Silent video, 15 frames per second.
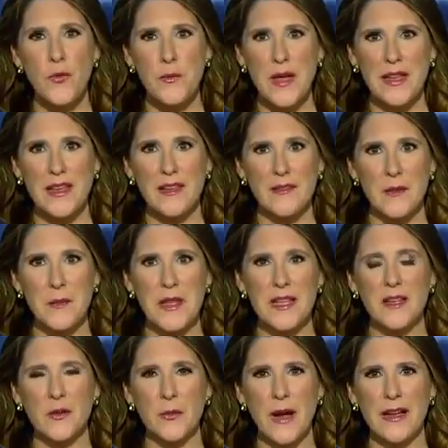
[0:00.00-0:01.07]
many in the
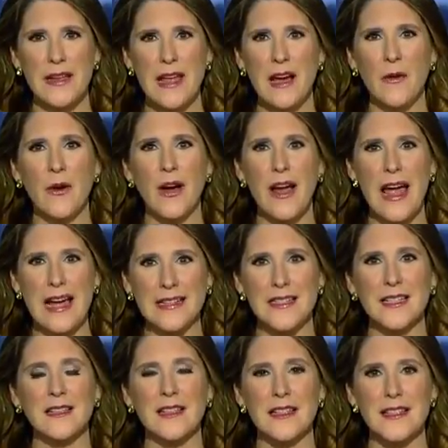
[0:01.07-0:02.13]
media right now are
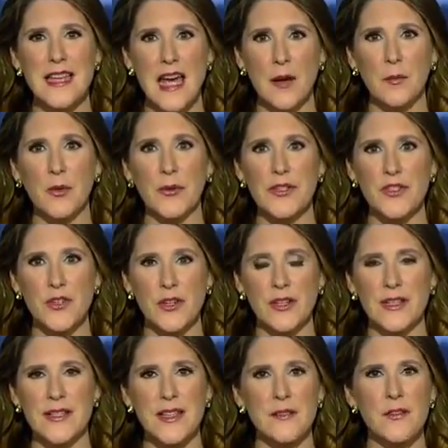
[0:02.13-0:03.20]
acting like tabloid
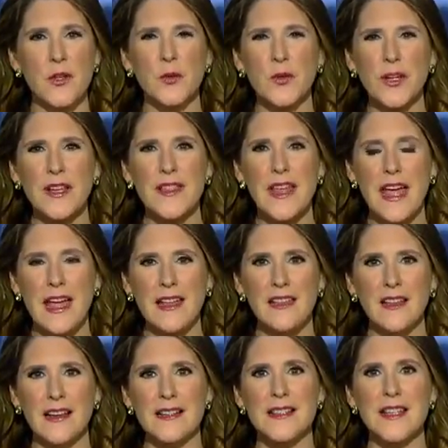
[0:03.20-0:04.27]
journalists. If you look at the
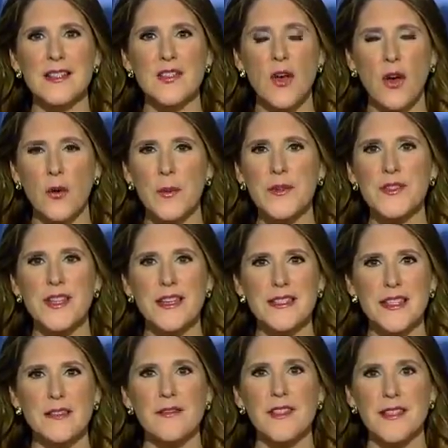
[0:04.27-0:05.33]
headlines, it's almost as
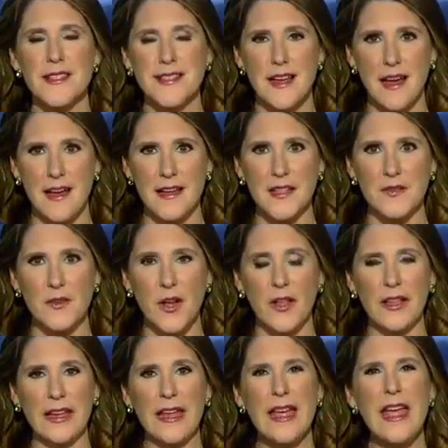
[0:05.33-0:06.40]
if the sky is
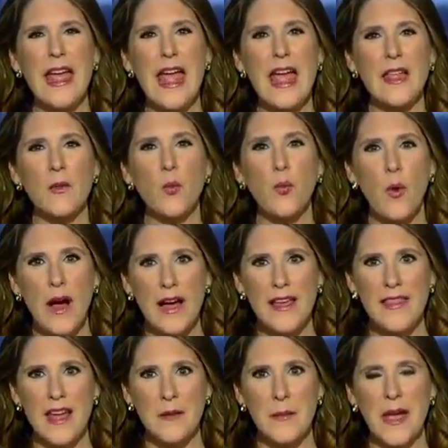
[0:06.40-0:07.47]
falling. And why
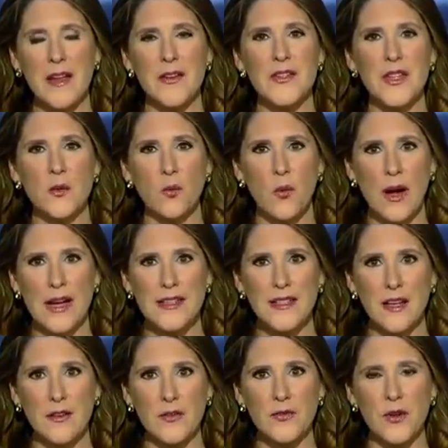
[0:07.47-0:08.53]
that matters and why
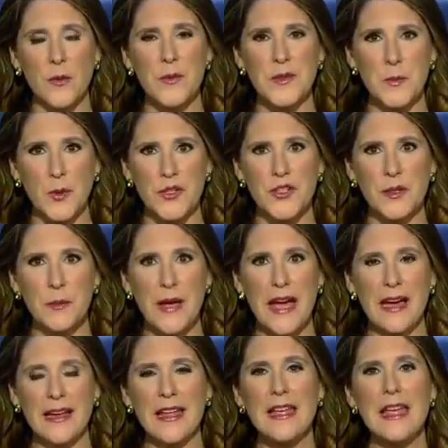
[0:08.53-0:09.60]
Donald Trump is pushing
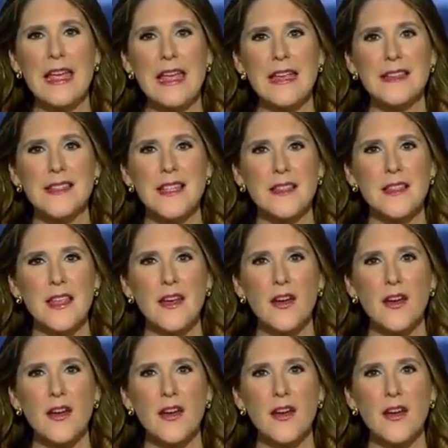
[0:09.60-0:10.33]
back is that